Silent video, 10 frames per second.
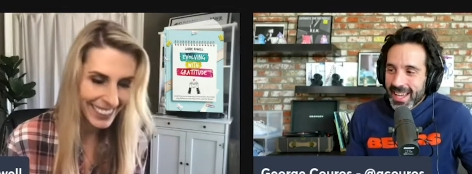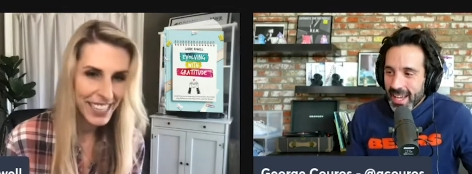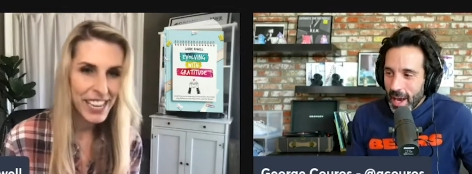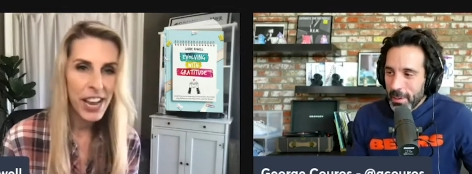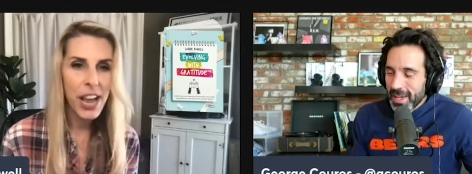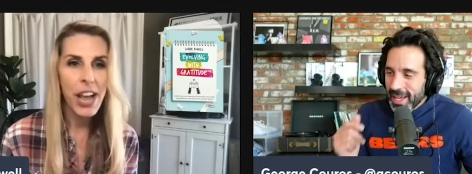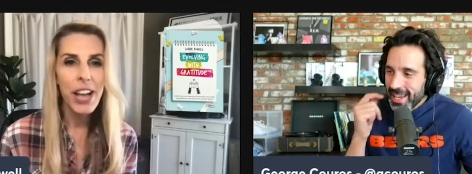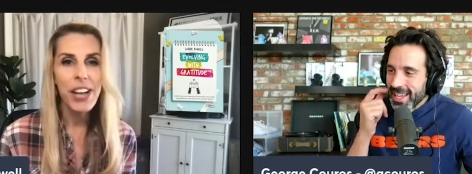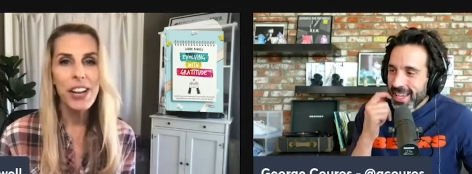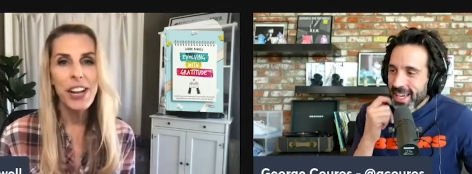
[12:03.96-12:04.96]
Speaker 1: I'm gonna get
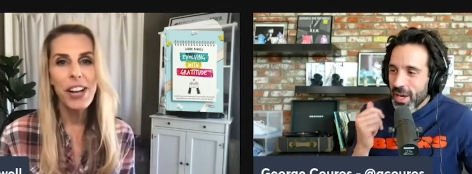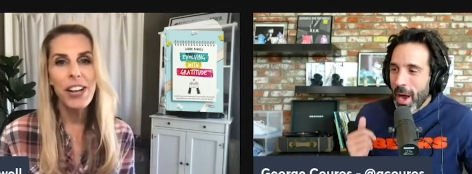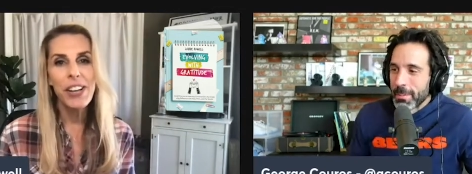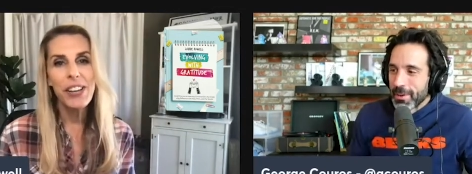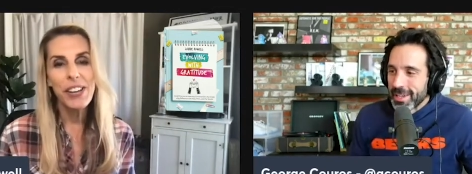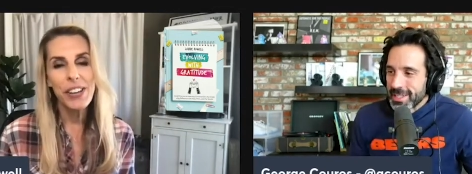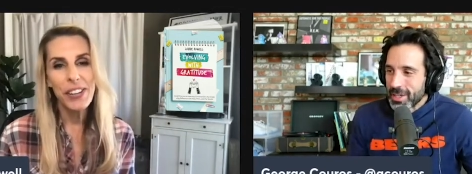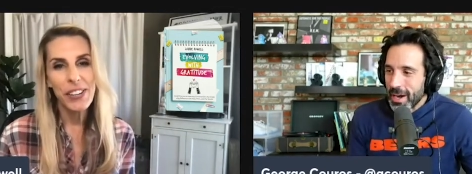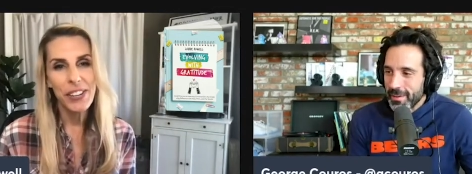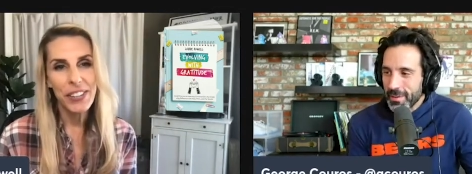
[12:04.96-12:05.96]
like a copyright
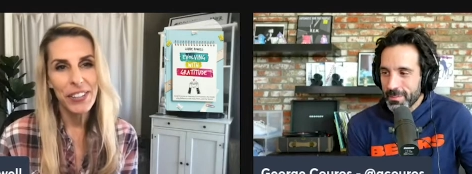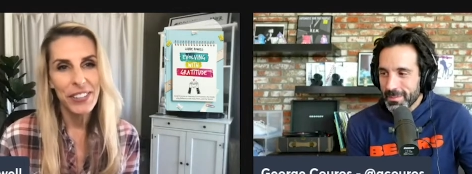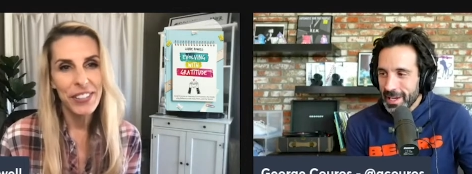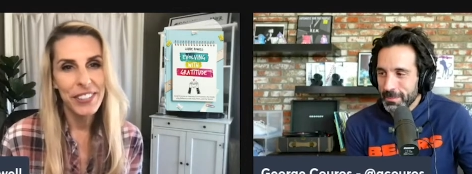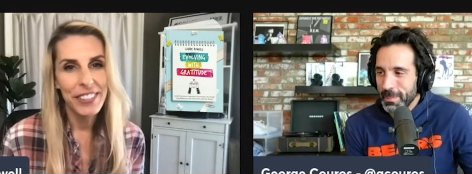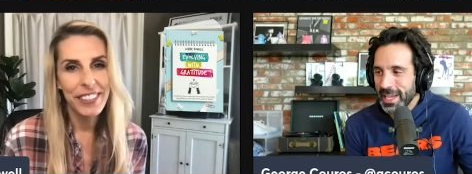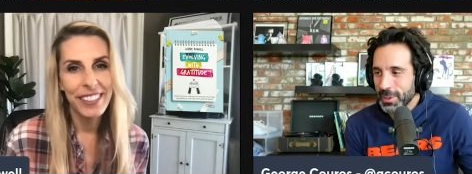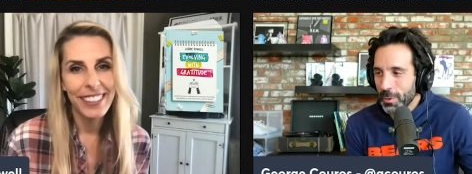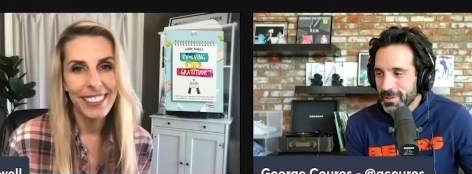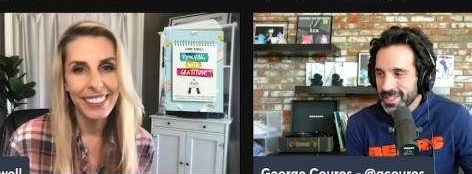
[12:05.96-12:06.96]
strike from like
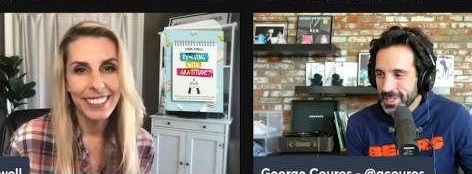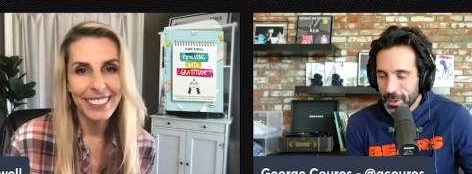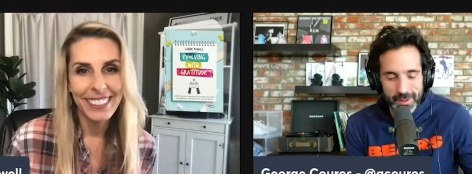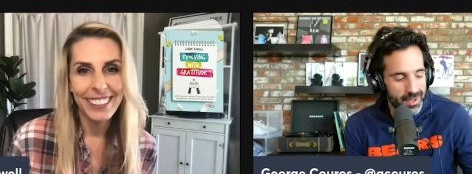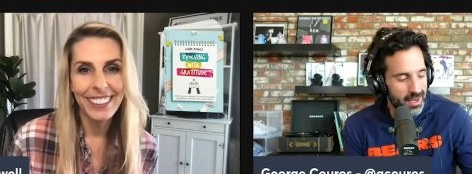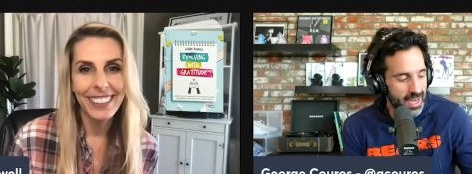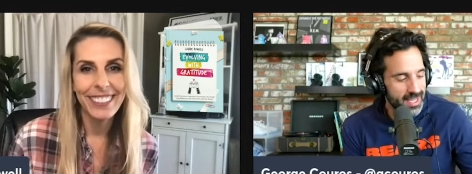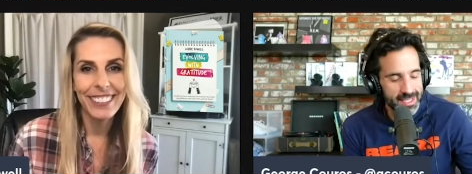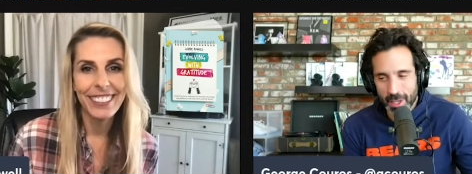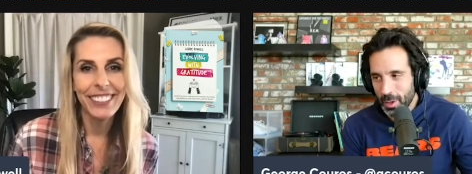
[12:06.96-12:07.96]
Beethoven. So okay,
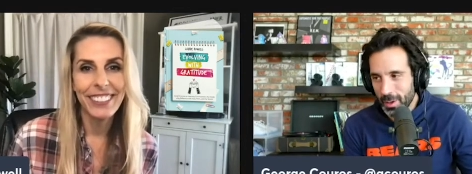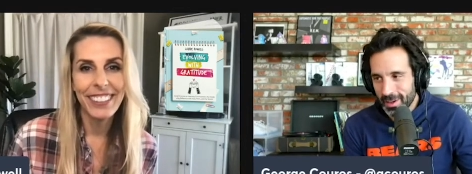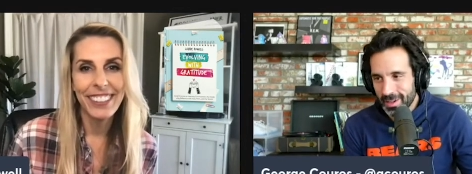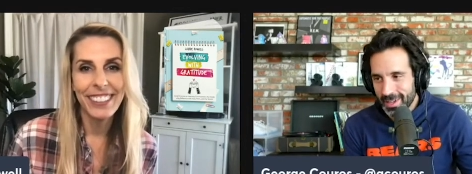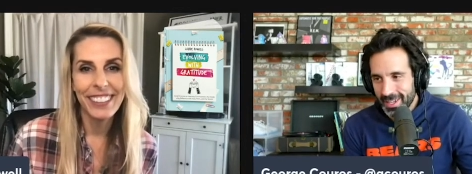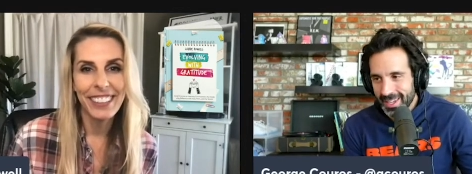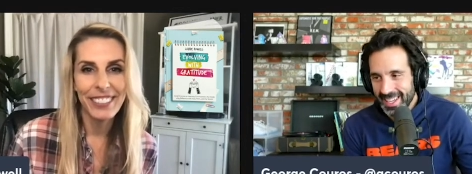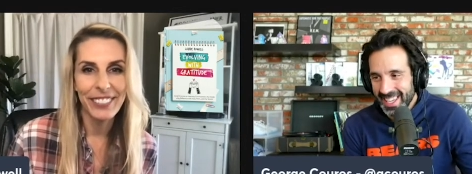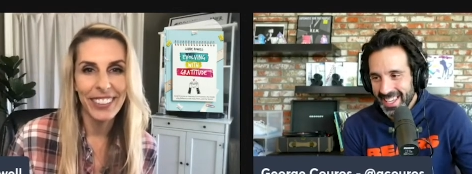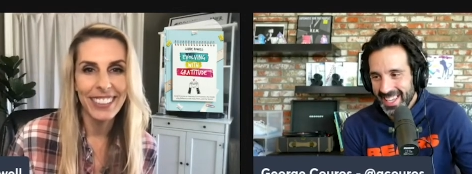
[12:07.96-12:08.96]
so
Speaker 2: that's
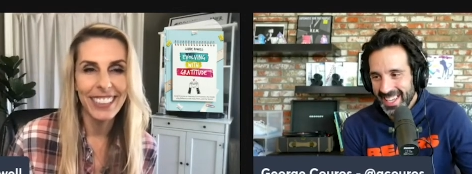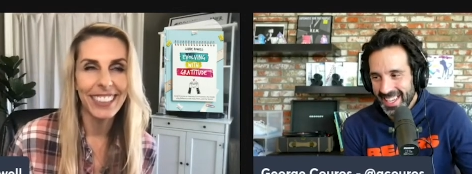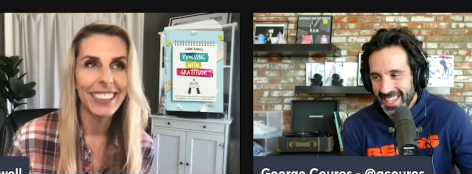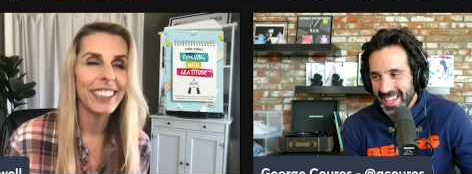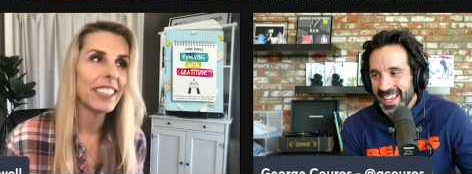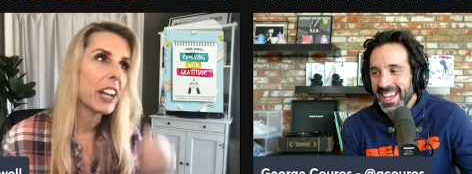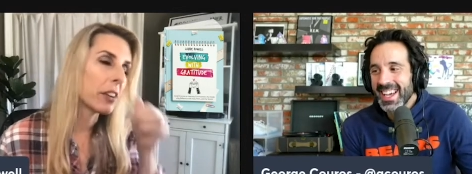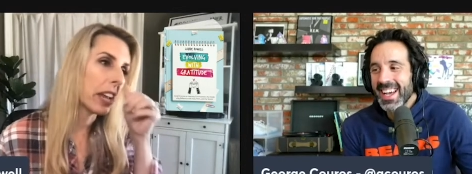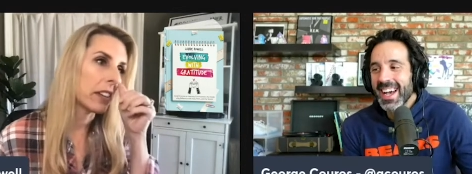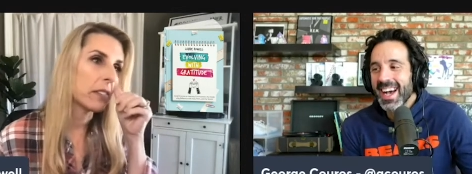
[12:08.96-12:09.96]
amazing.
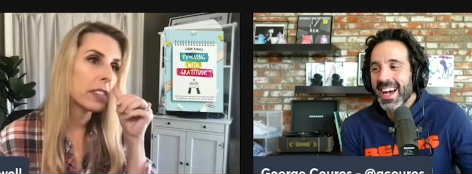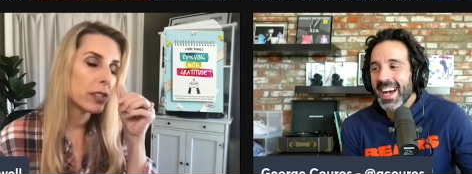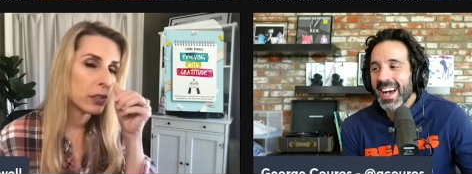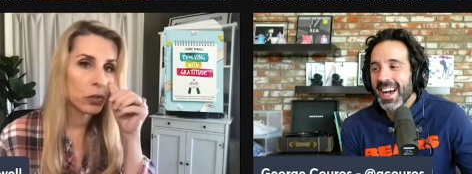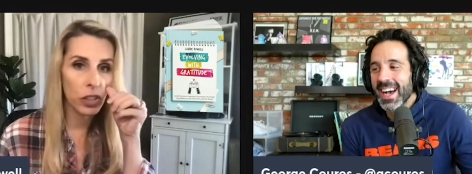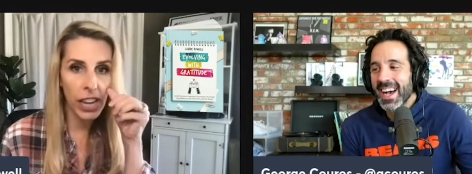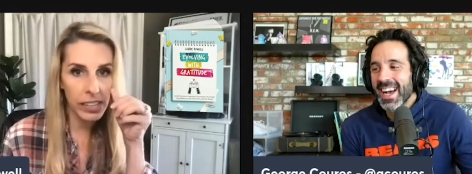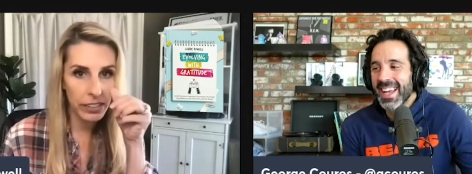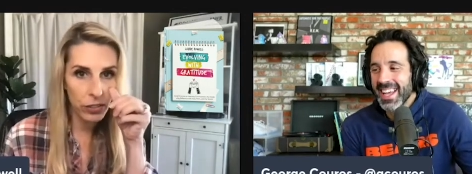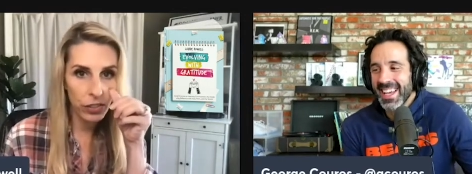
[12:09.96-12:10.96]
Okay, so
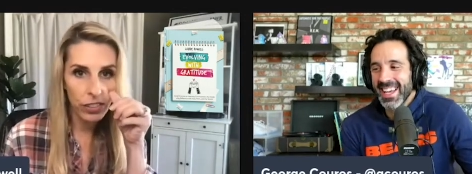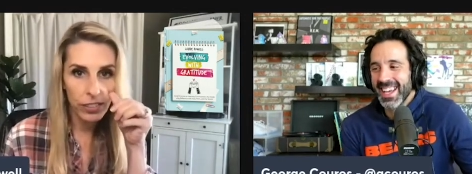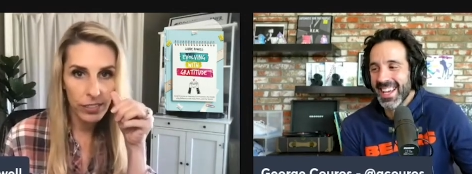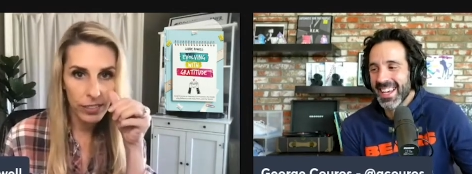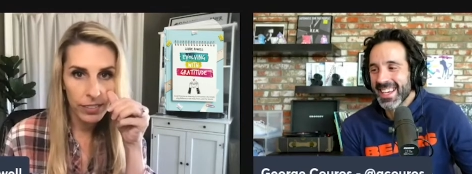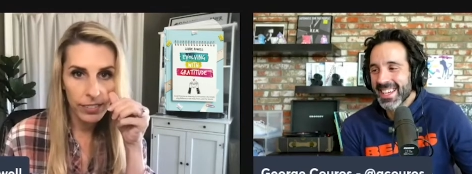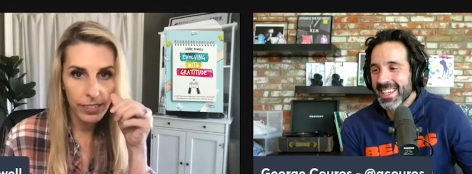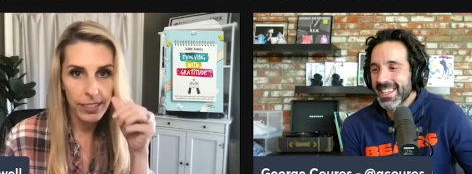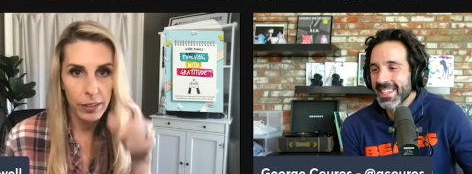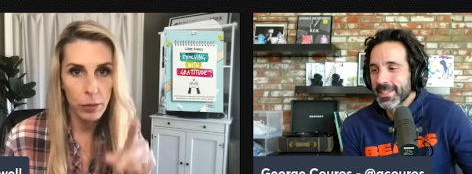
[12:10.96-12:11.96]
challenge.
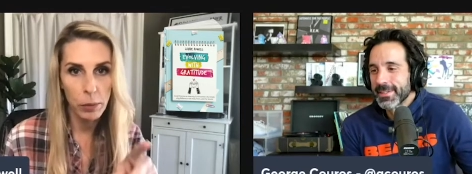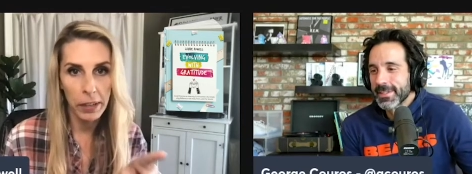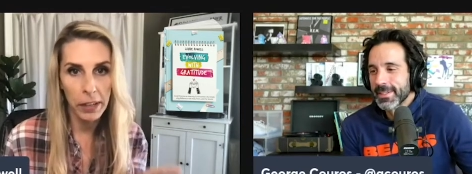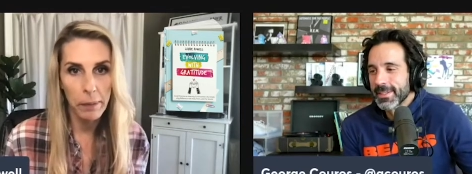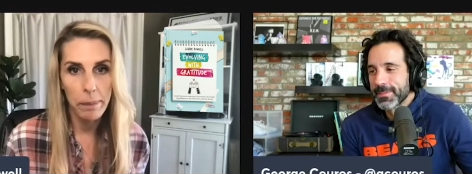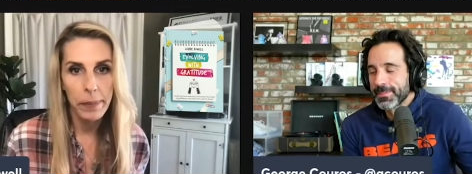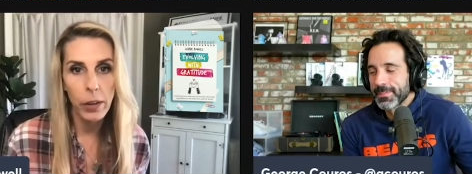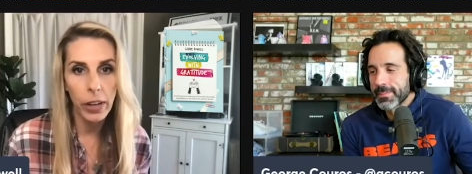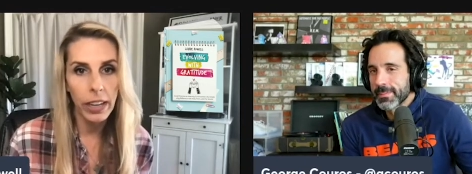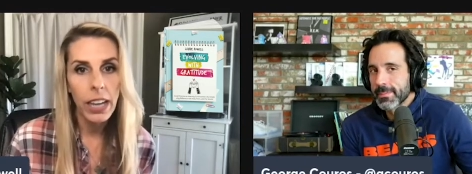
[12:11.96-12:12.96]
That's what you want to know.
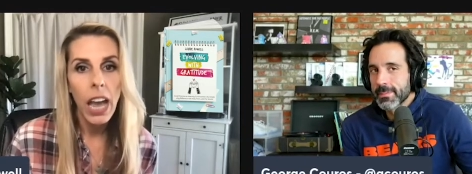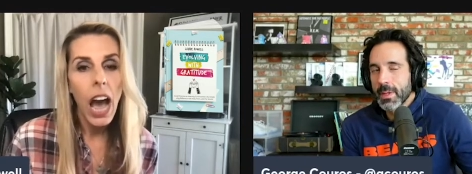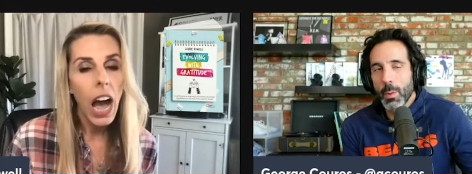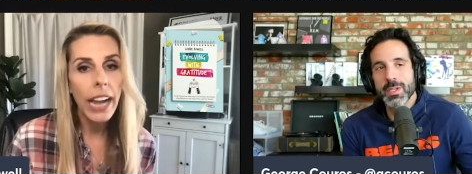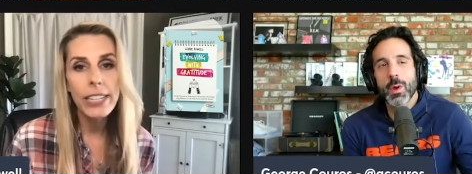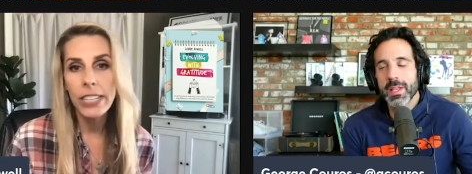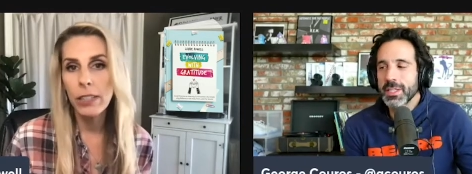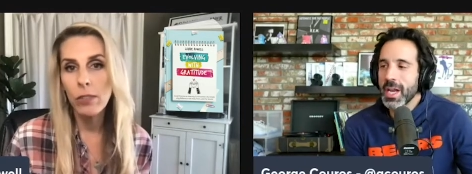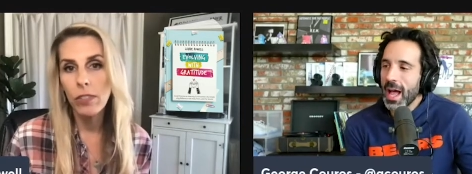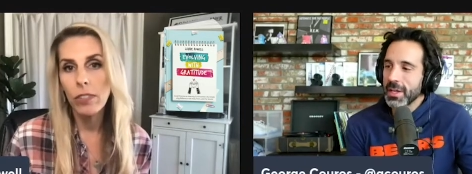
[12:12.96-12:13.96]
Okay. What's one I of the
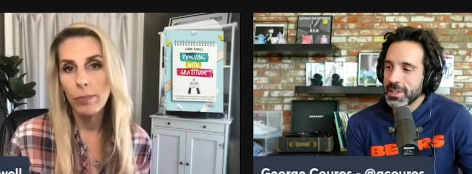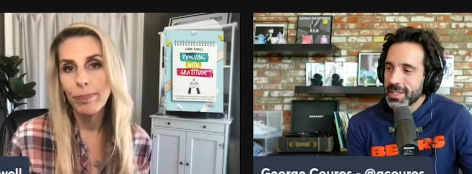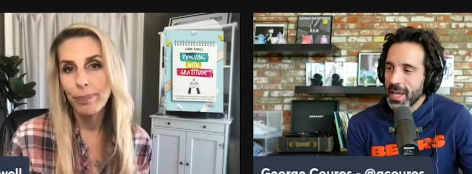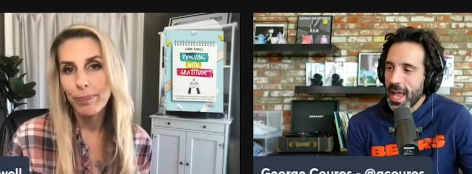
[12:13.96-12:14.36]
Speaker 1: challenges that you had